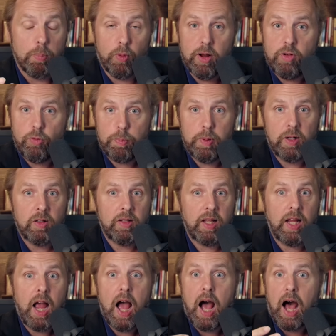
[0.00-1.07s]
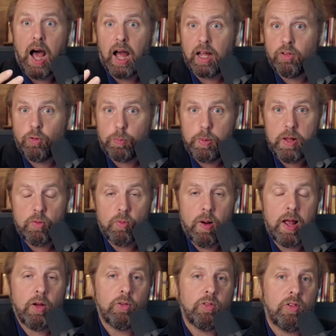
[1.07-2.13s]
bridge building, high speed
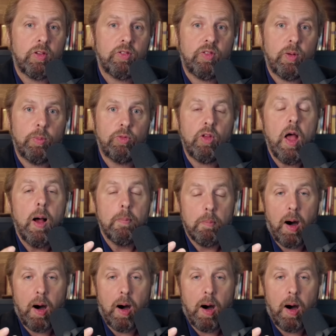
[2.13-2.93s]
rail systems,